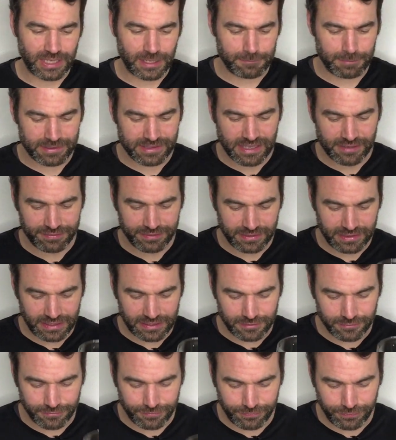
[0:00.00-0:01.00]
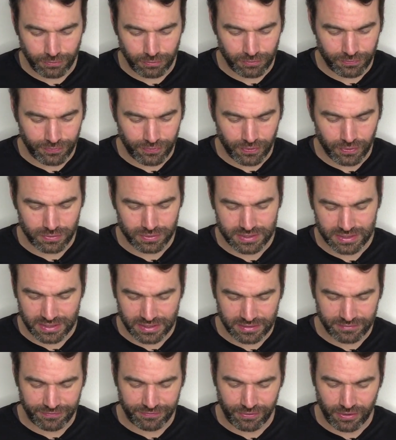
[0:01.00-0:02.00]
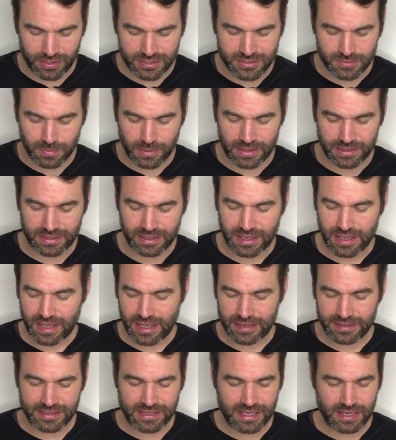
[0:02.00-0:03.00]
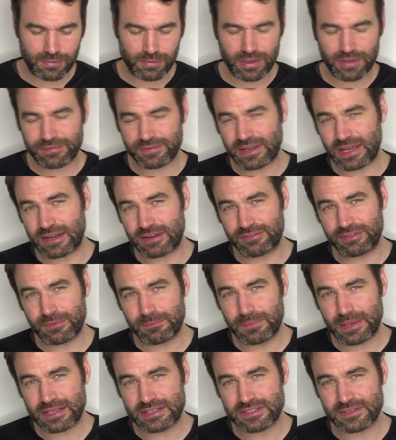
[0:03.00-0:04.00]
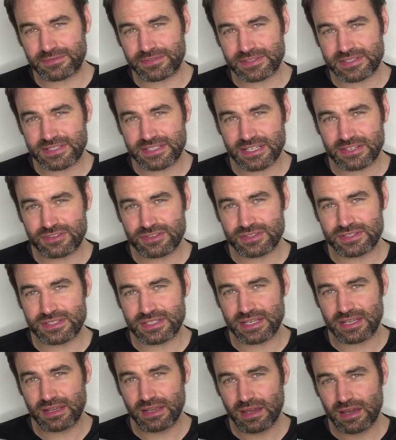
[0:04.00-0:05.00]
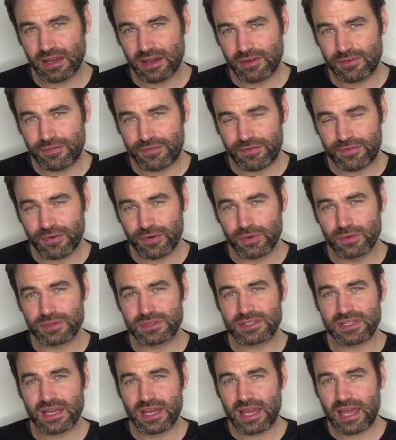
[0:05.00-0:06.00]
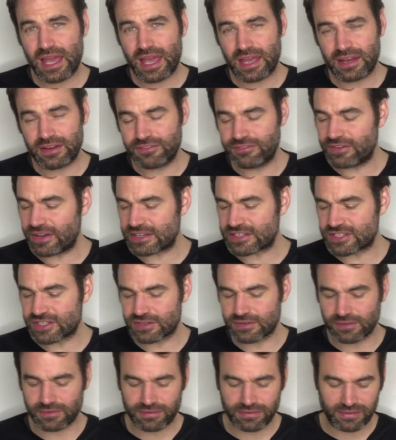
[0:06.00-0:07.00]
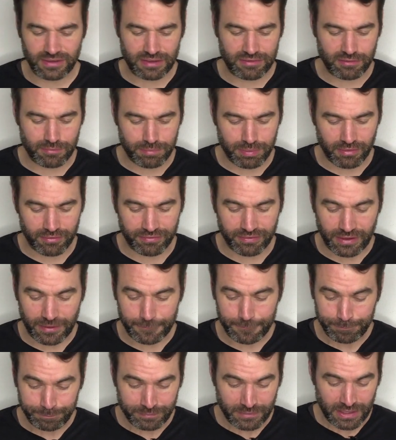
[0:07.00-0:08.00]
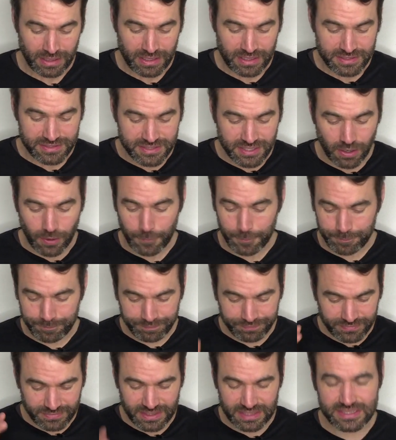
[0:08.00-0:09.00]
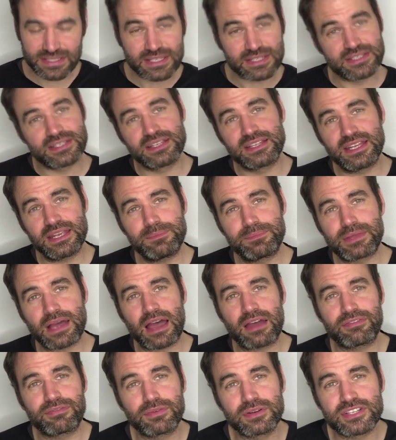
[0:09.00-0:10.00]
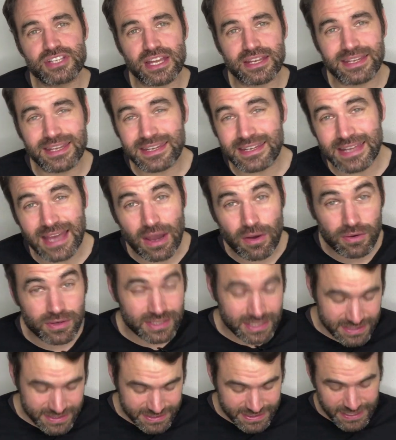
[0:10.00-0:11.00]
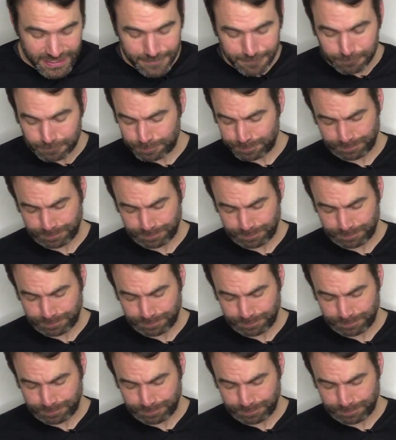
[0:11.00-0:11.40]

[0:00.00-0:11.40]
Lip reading: but definitely full fruit first one. And here we have kind of a mix of a citrusy, fruit and vegetal flavor profile. So this is the deep dive which I did now on this tea,